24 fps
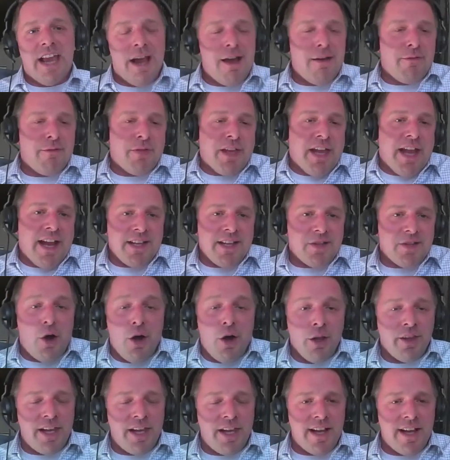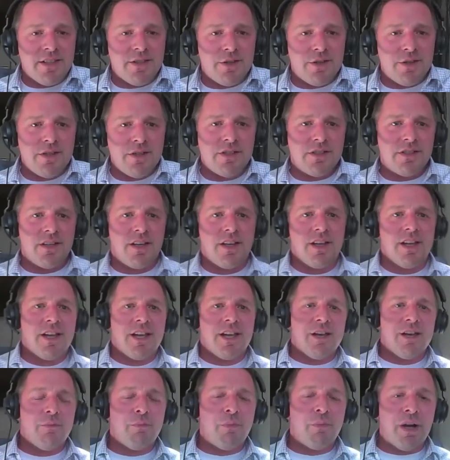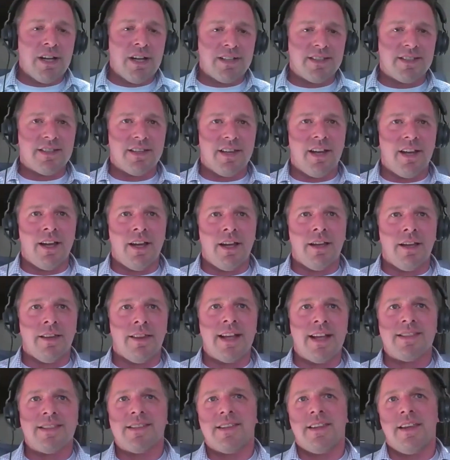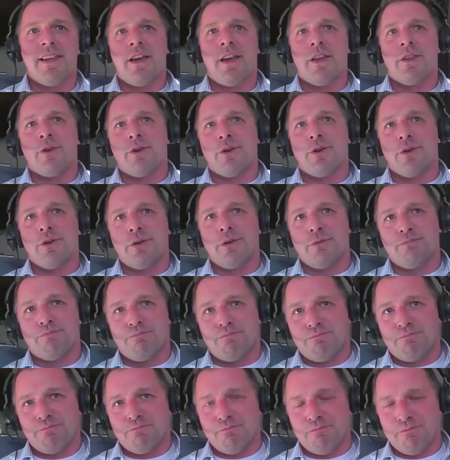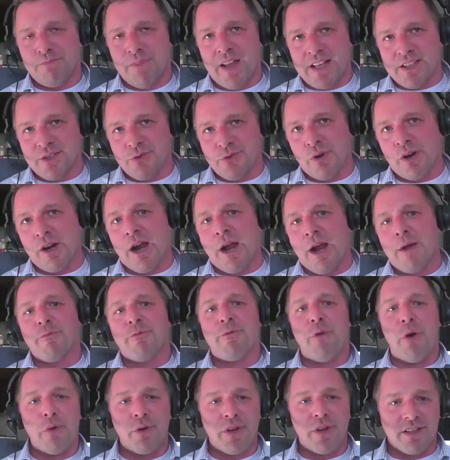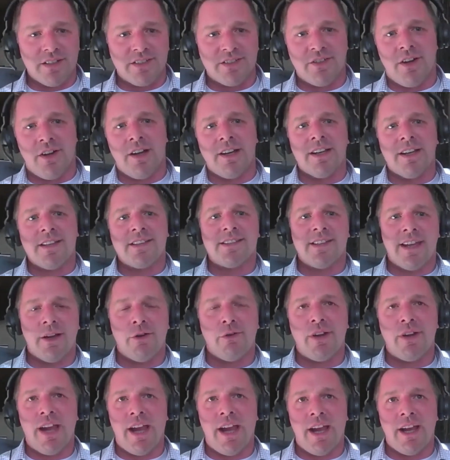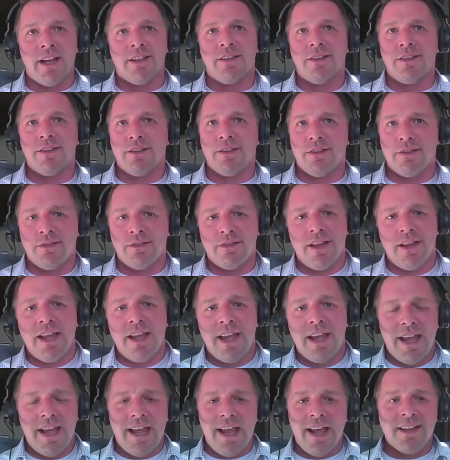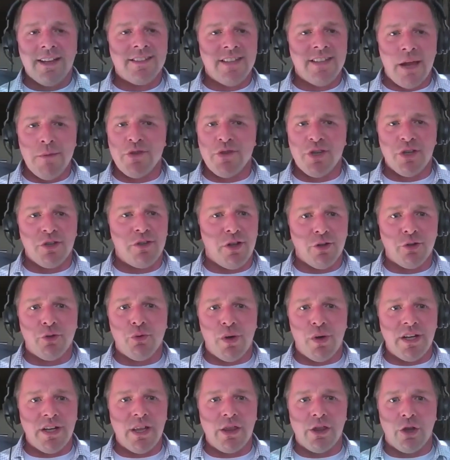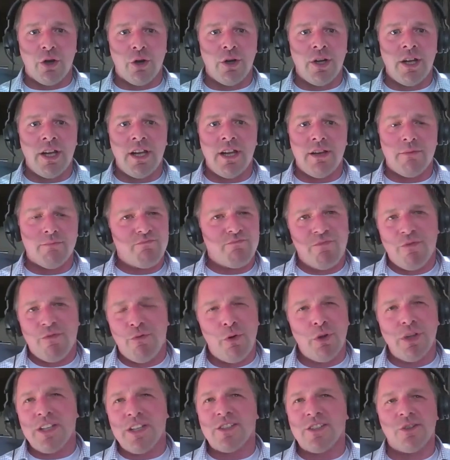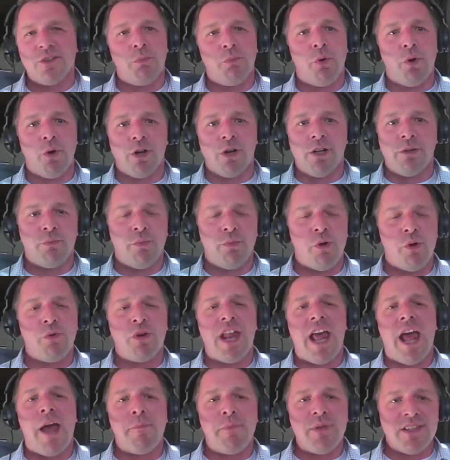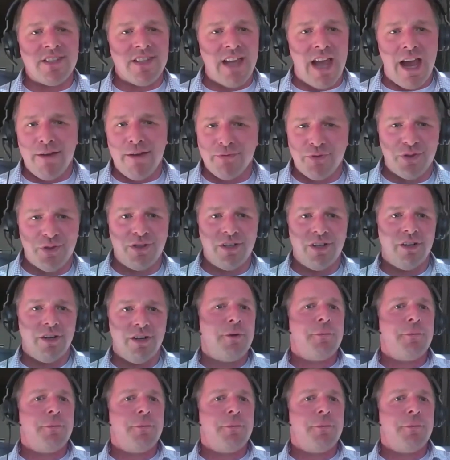have all the answers, but that's where I'm focused on and saying, okay, exemption until 2030, fully support it. But what happens after?